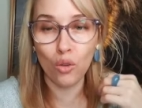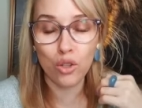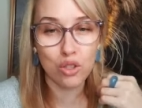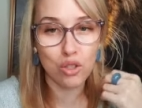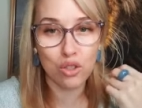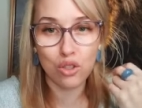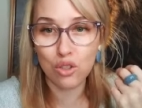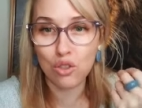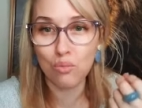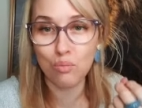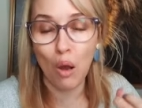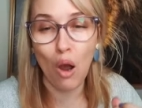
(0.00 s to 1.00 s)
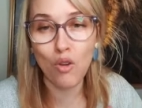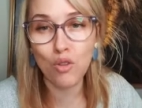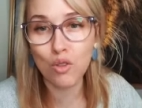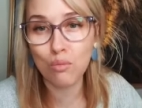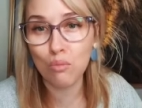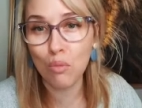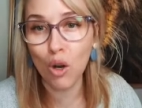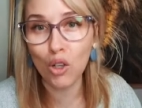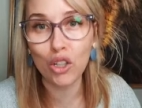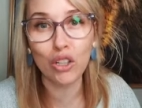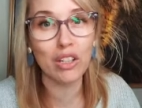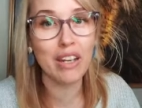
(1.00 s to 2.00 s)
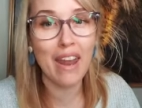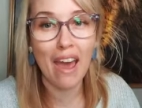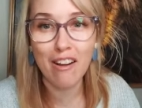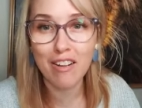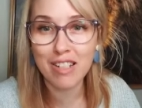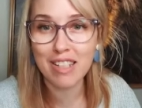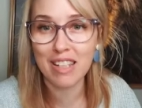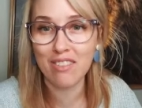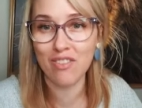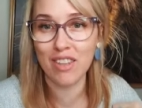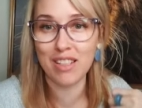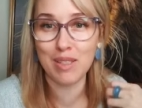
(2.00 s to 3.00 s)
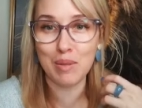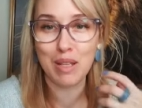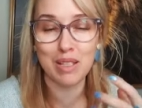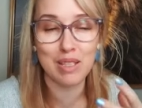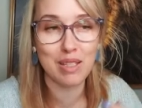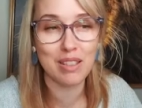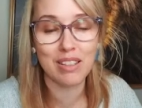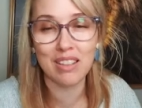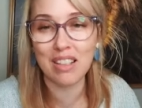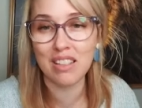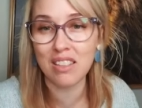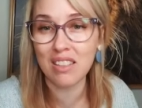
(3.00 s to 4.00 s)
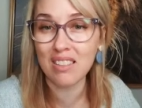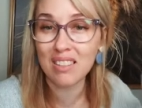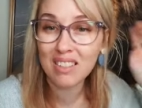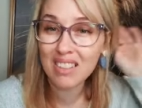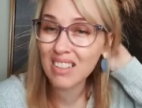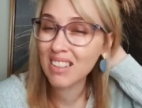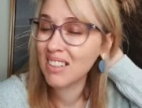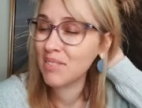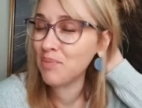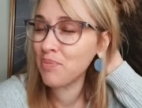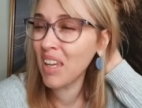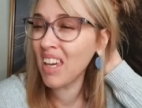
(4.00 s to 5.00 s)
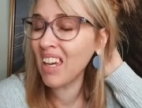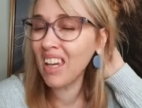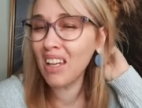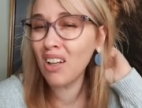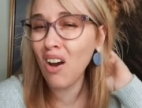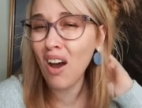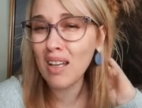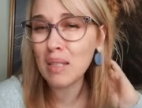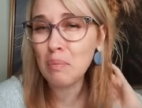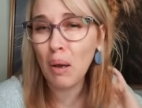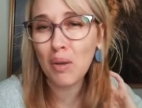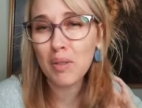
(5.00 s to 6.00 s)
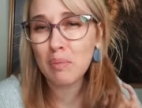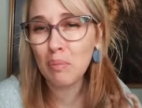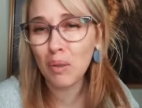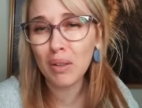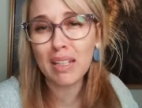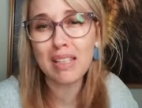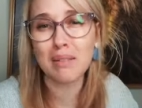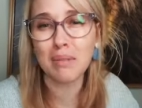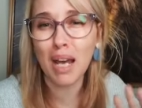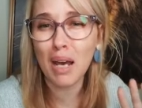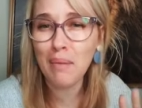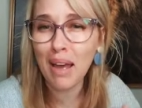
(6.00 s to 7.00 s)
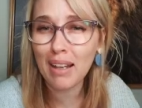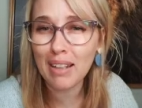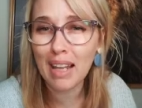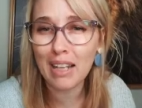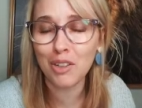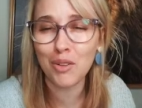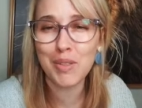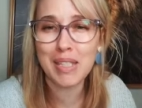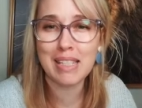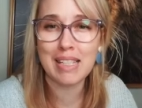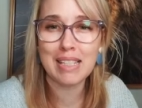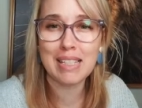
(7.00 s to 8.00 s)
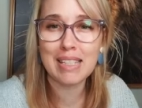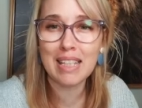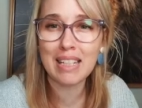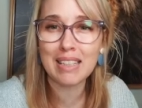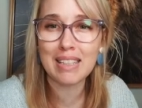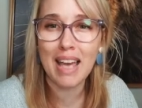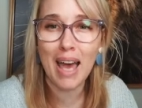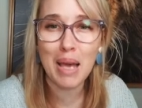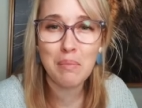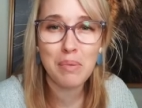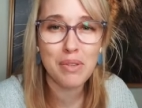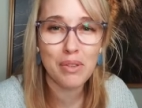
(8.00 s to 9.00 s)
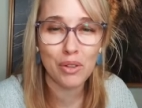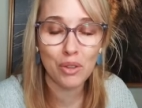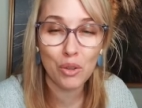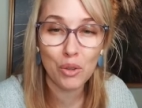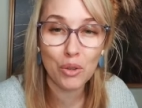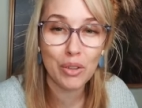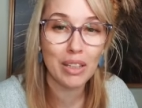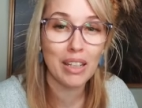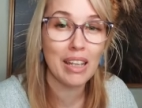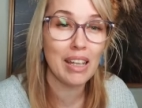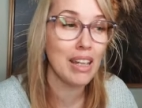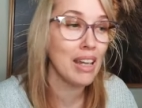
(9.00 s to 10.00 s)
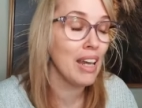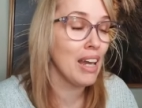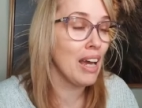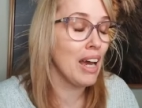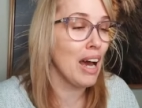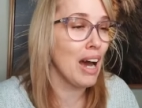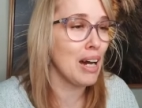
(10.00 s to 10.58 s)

or this this postmodern narrative that's that's that's guys, postmodernism, come out of that nonsense. It's absolutely,